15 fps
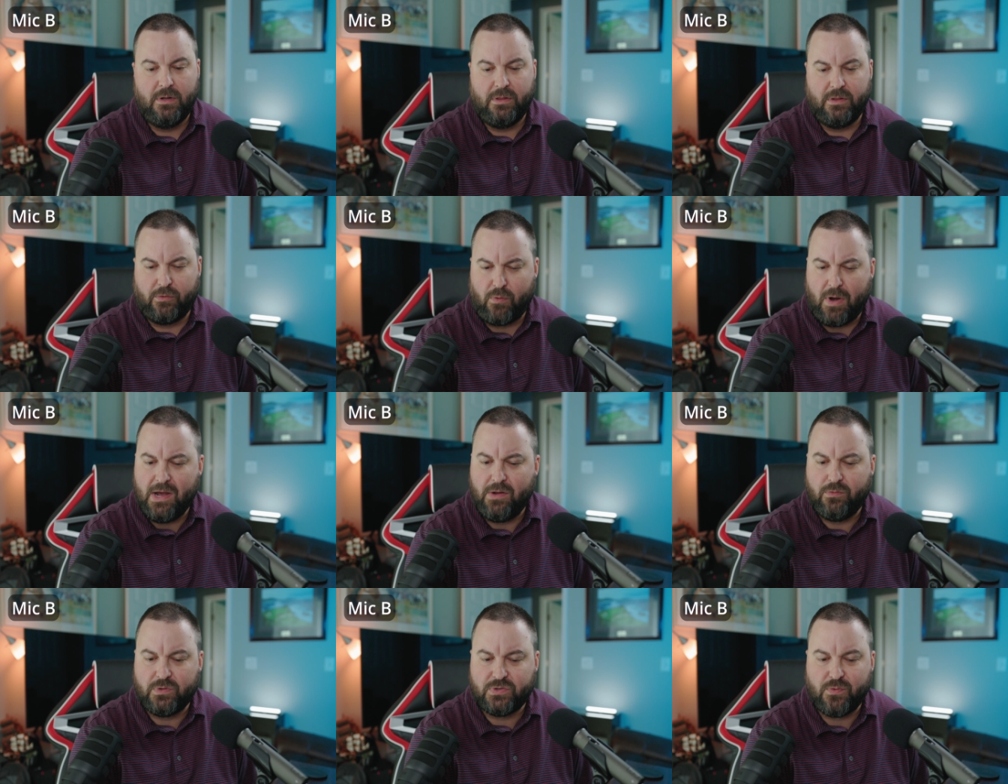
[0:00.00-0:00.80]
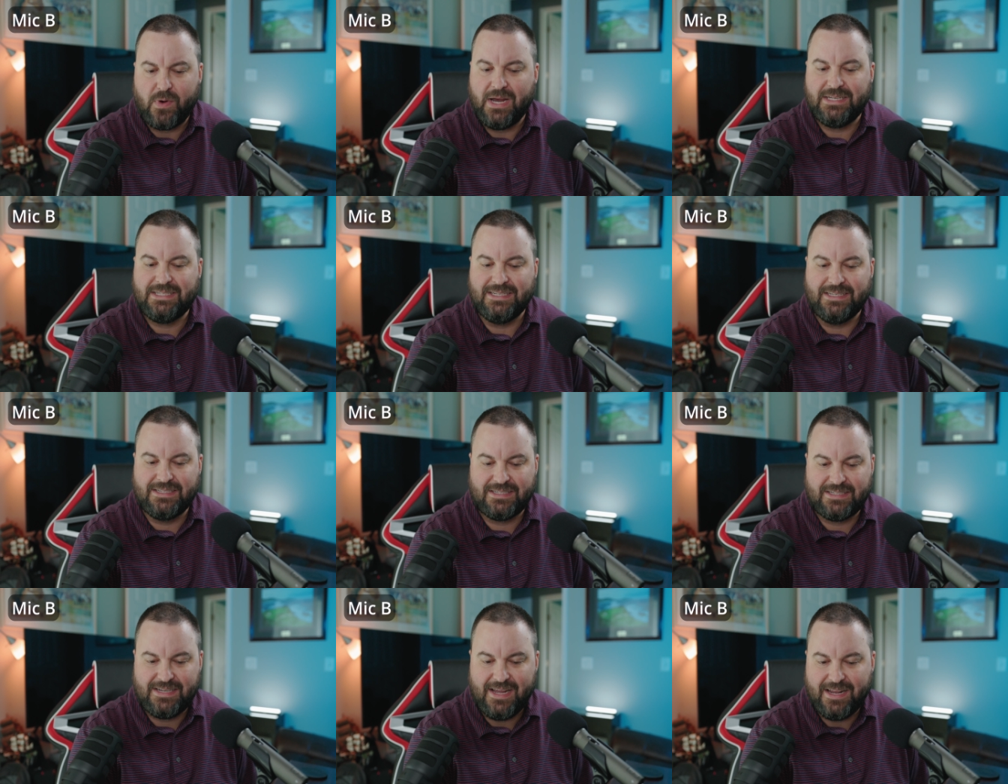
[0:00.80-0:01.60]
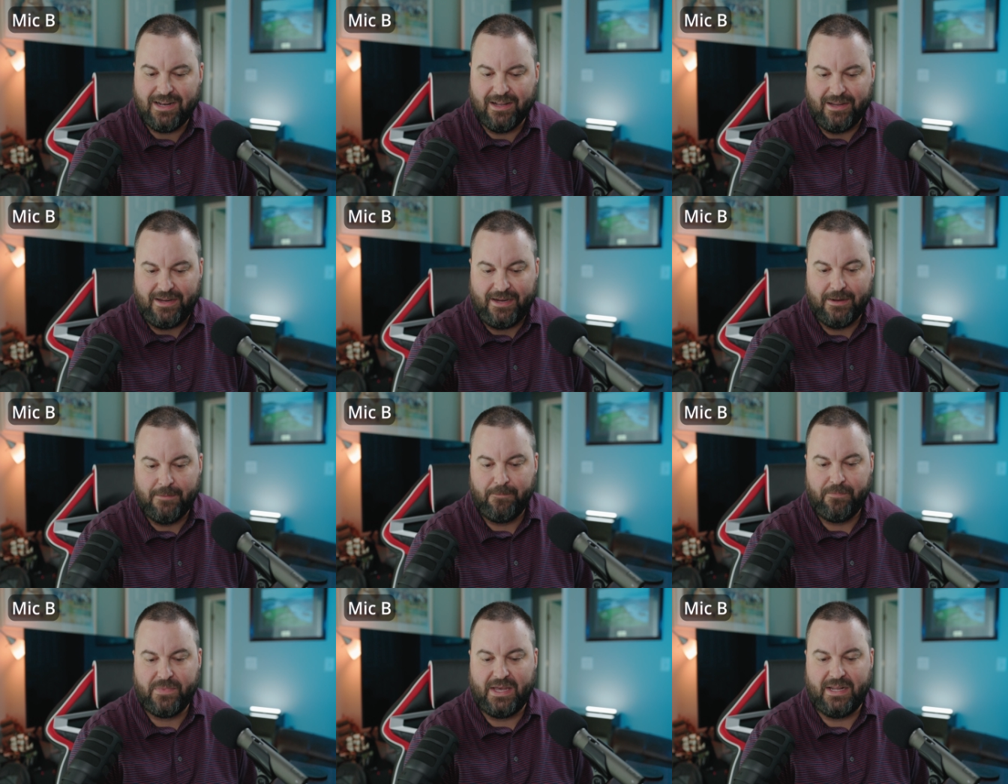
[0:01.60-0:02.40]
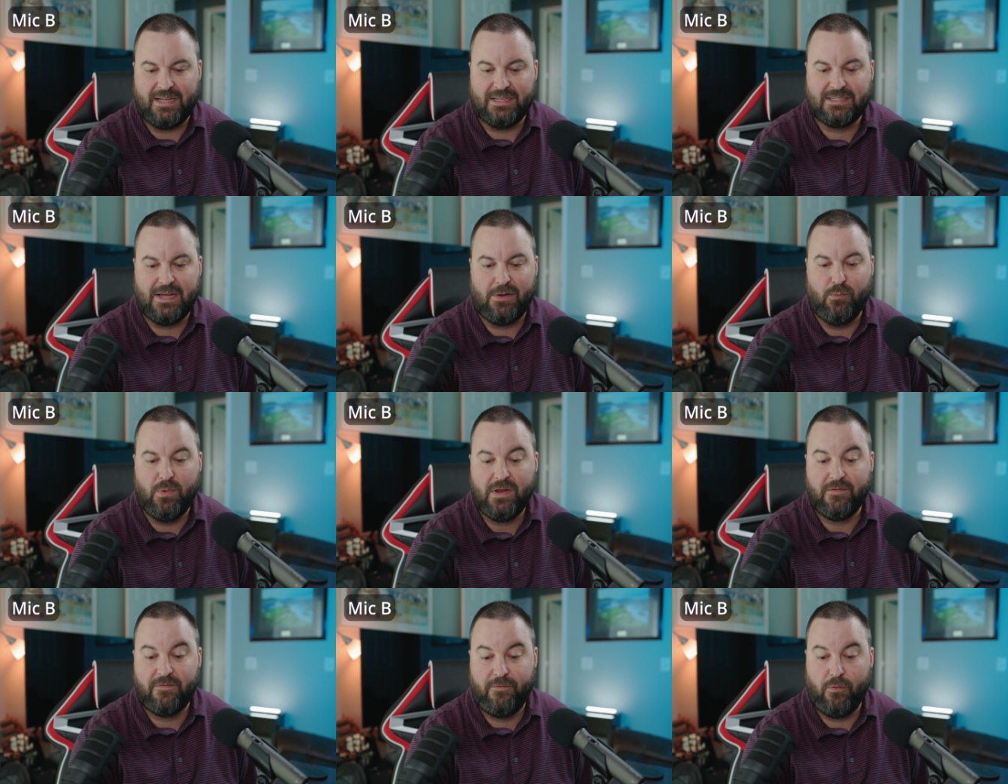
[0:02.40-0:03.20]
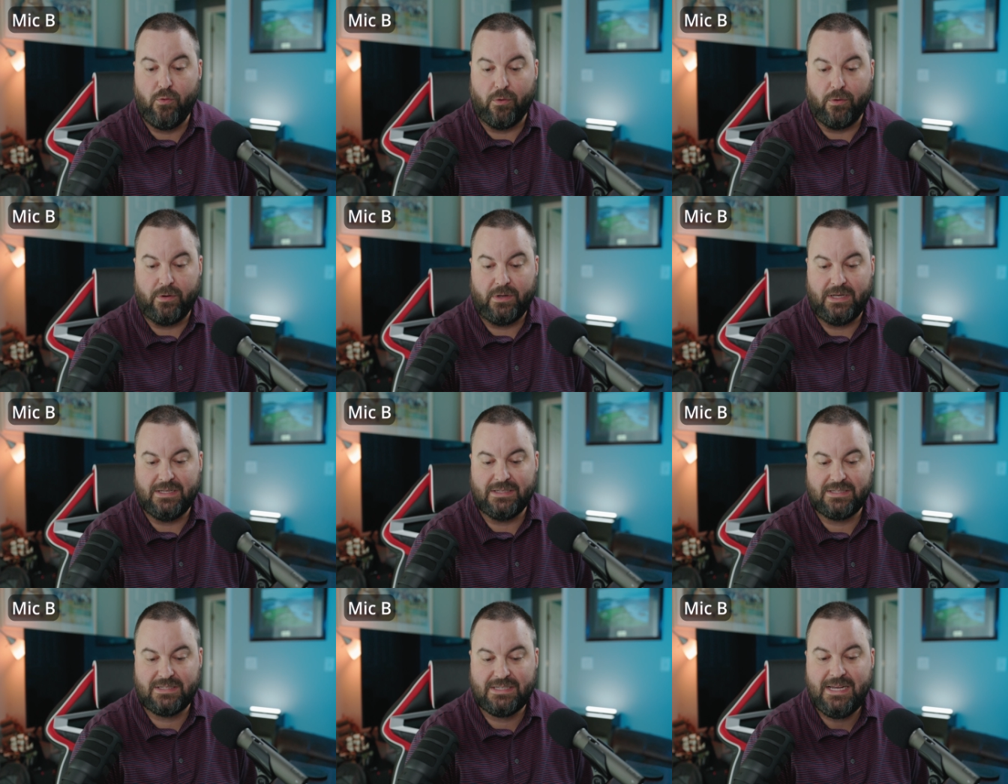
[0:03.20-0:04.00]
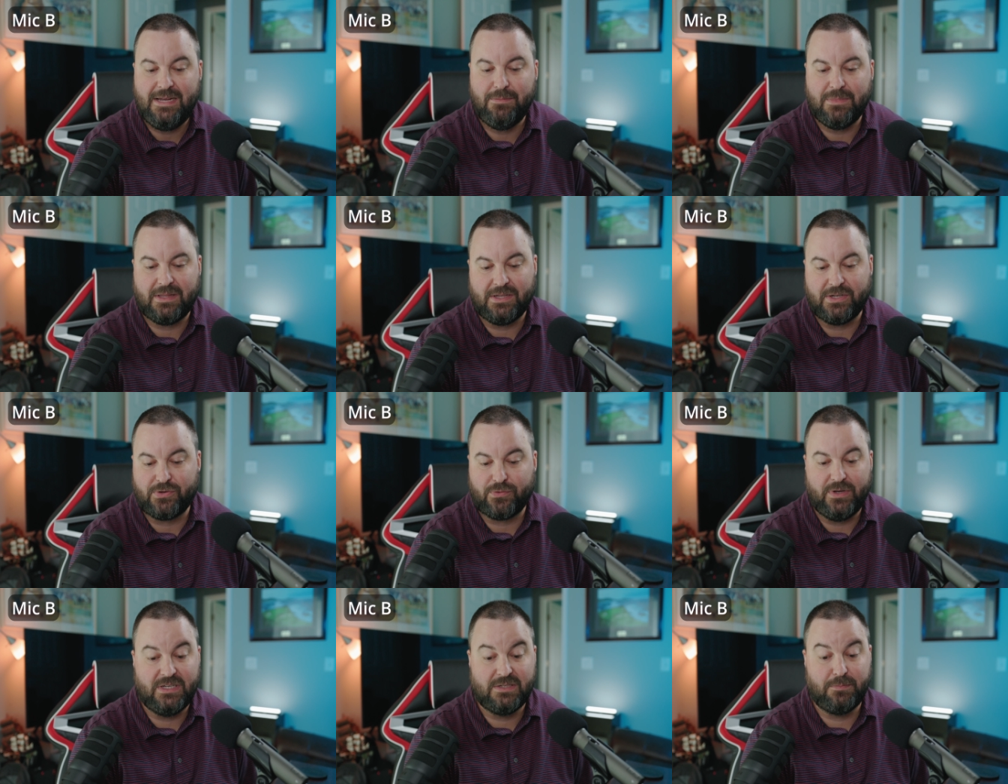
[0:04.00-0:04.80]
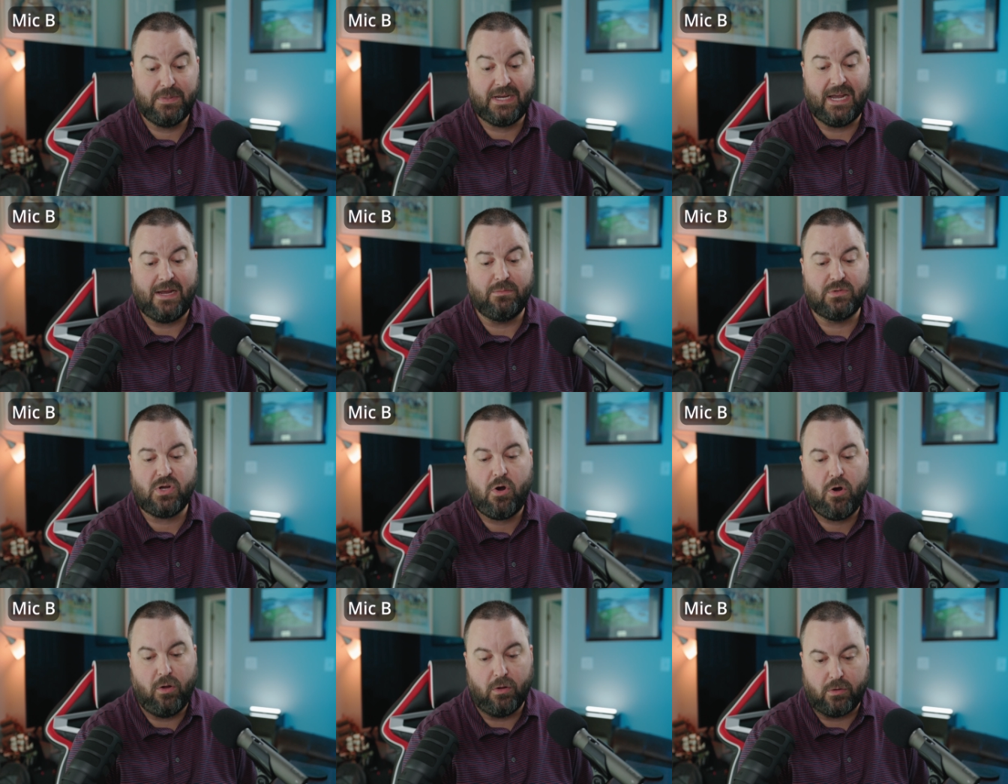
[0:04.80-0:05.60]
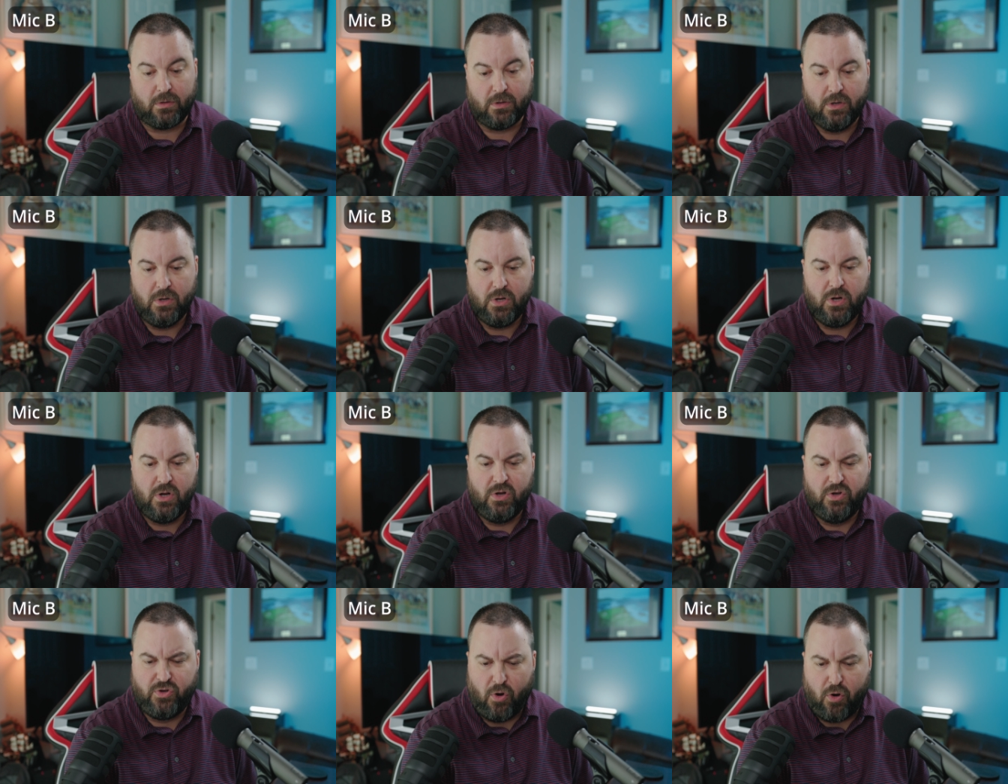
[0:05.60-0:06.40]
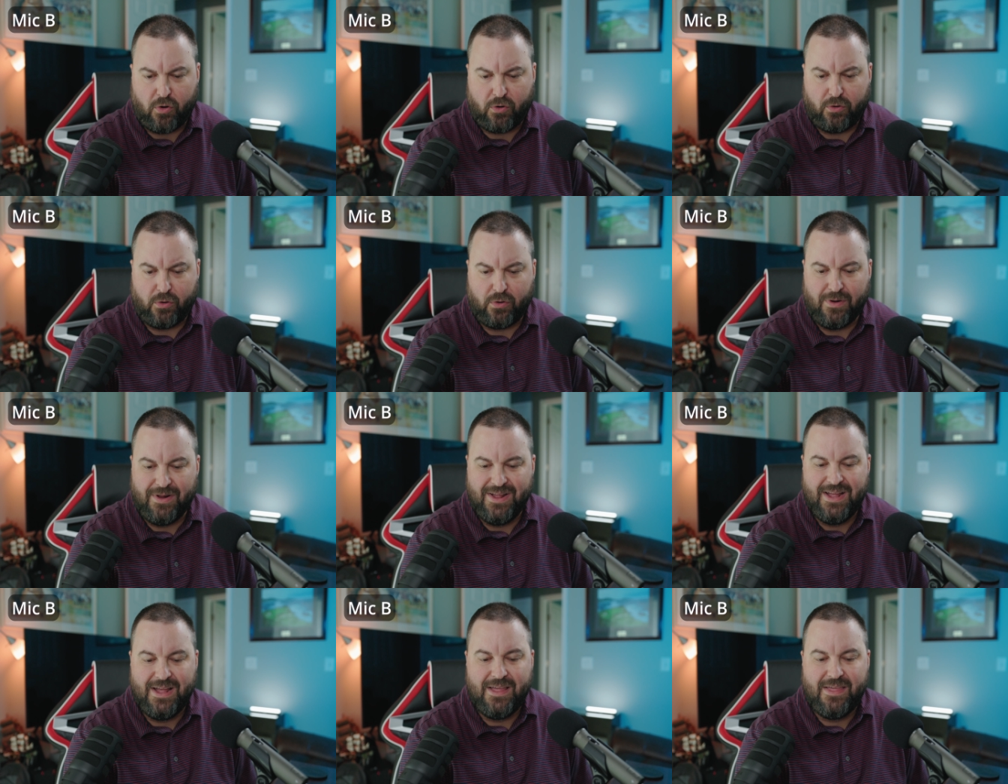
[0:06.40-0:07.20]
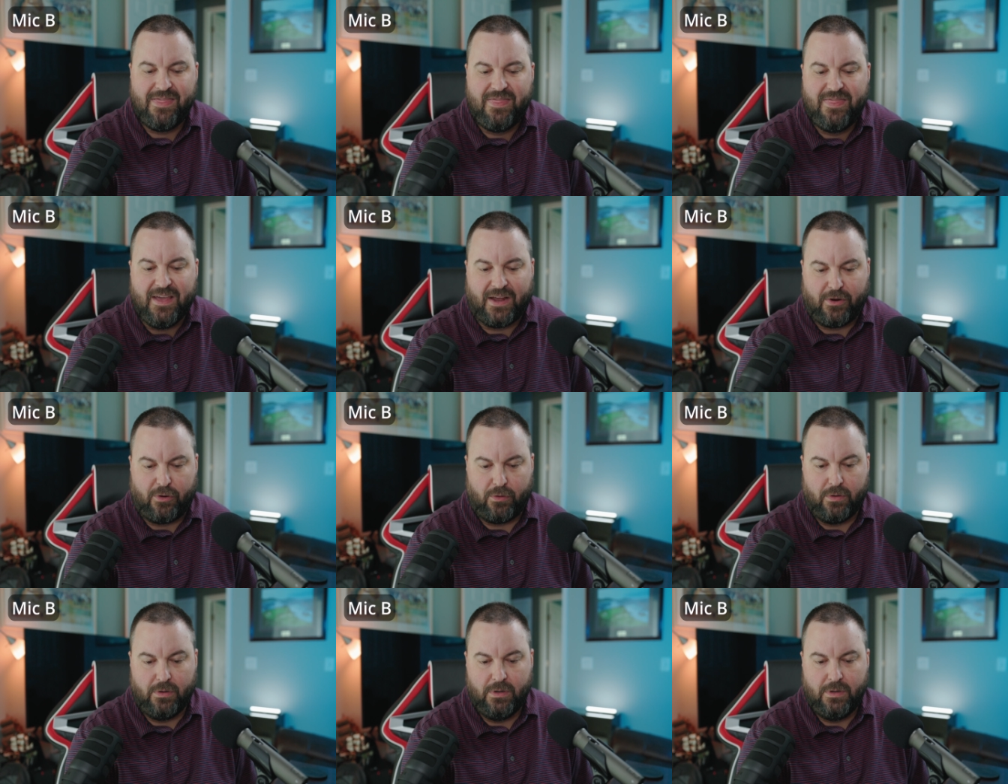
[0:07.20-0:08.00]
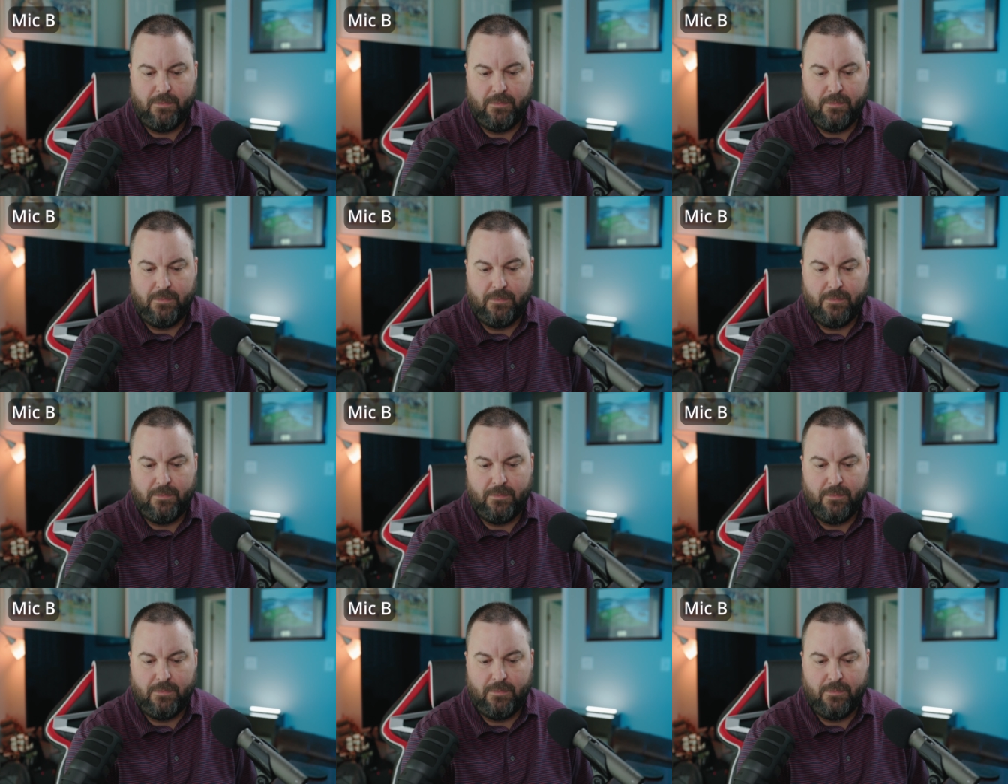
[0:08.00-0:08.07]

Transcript: The ground was rising steadily, and as they went forward, it seemed that the trees became taller, darker, thicker,